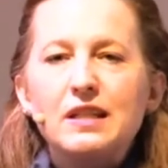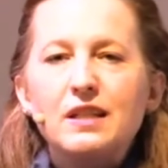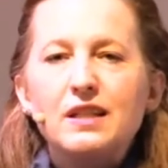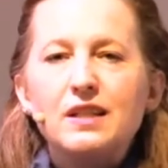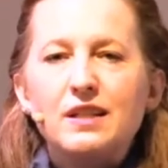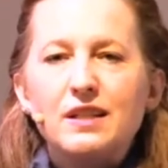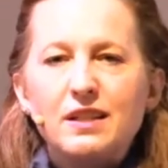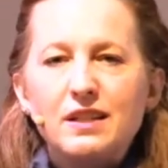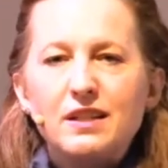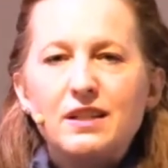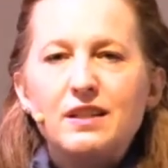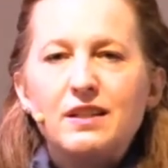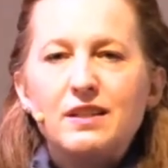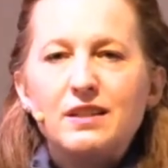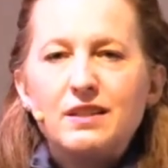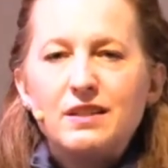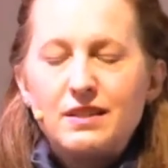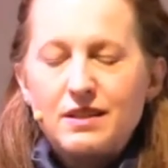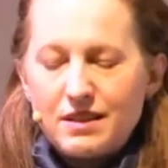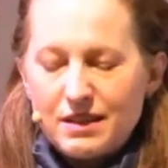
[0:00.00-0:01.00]

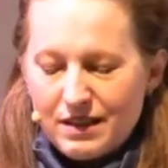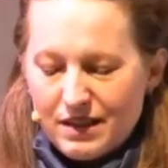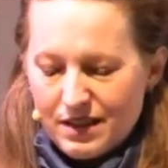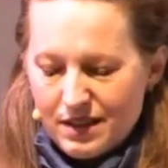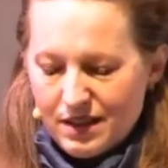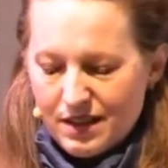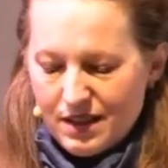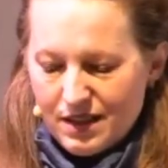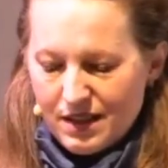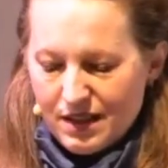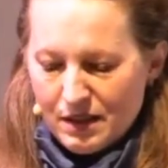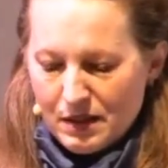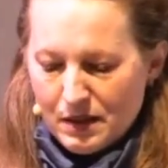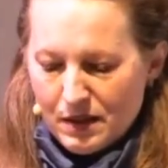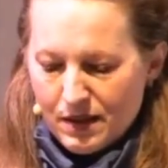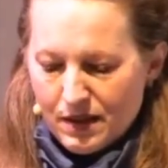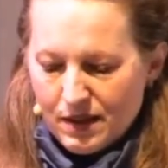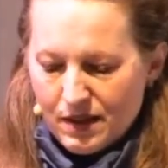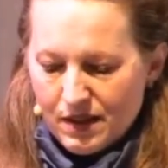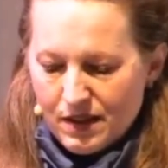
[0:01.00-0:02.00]

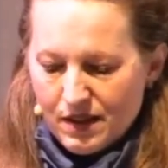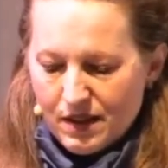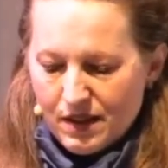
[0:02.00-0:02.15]
No one is speaking in this clip.